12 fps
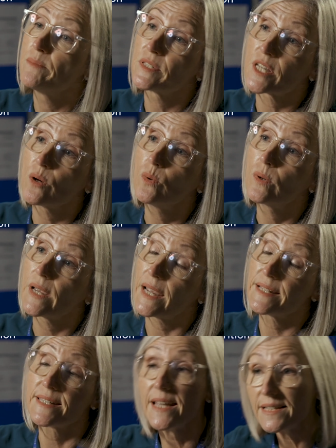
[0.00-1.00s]
So
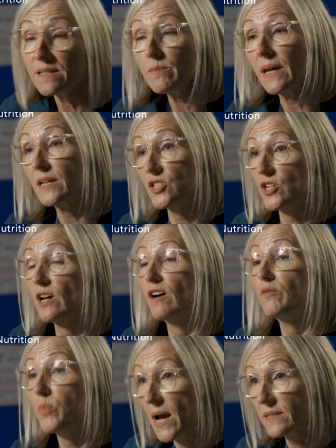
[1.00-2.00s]
it is a mixture
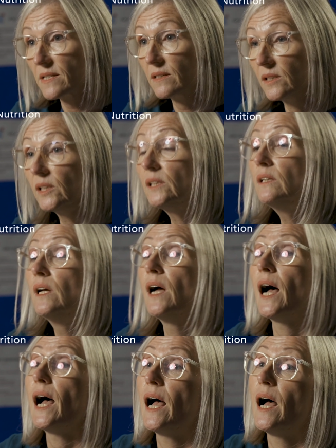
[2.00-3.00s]
of practical,
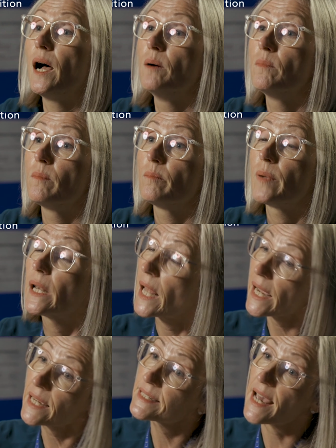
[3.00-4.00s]
but
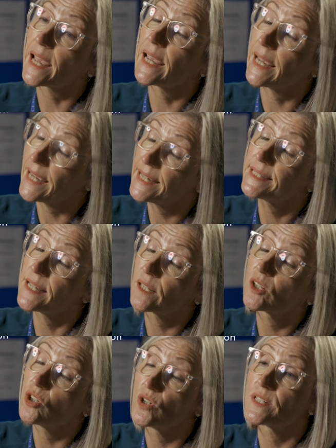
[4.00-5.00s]
like I say, it is a
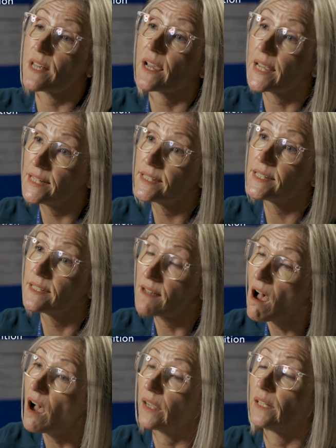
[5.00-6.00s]
course that is
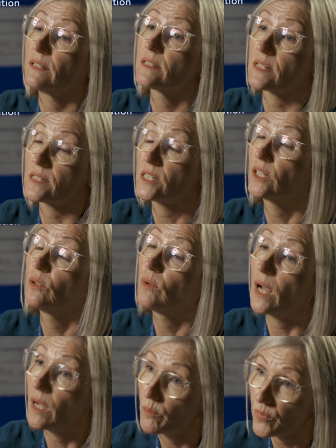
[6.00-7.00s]
designed to
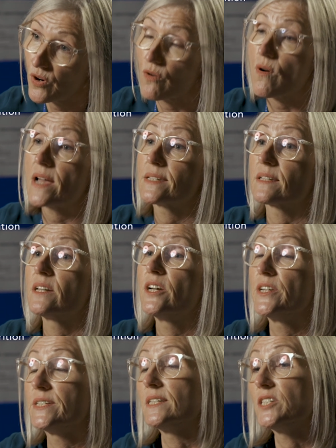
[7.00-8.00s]
progress
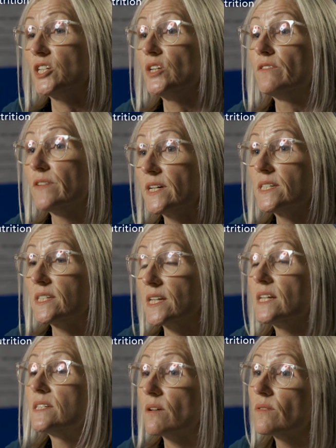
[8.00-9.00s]
learners into
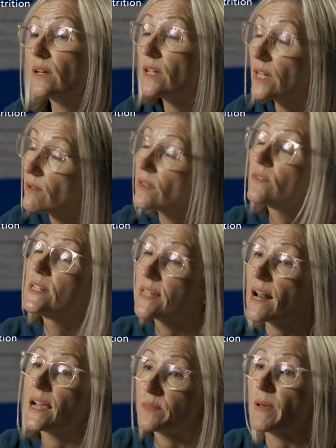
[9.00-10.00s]
university, so that there is
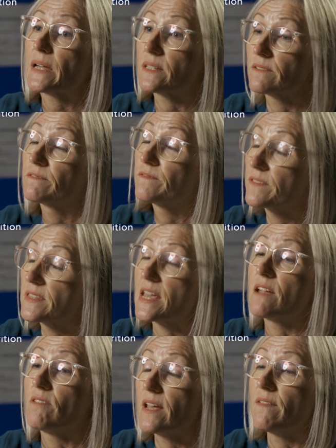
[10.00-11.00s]
an aspect of
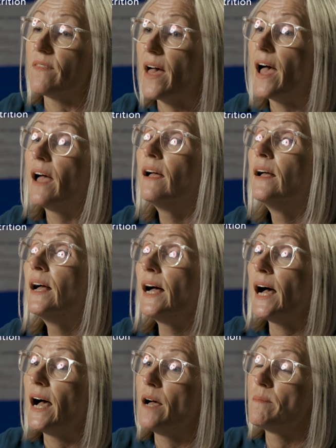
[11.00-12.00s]
theory in there
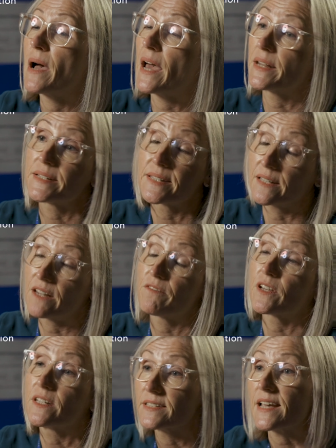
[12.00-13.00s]
and a
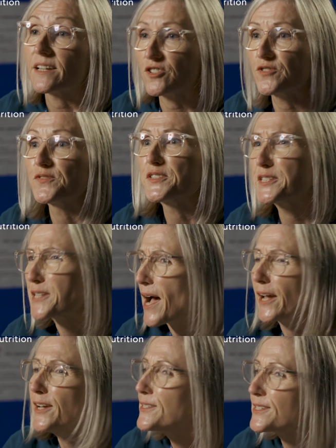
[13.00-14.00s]
significant sector of
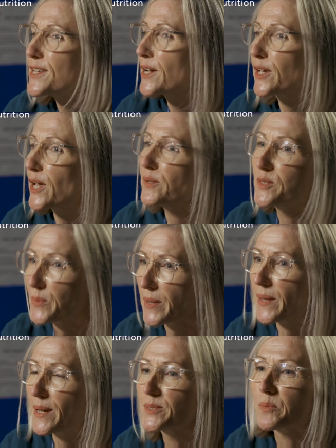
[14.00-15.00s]
science that goes
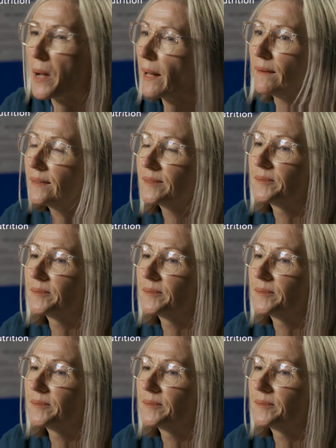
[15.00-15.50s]
with it as well.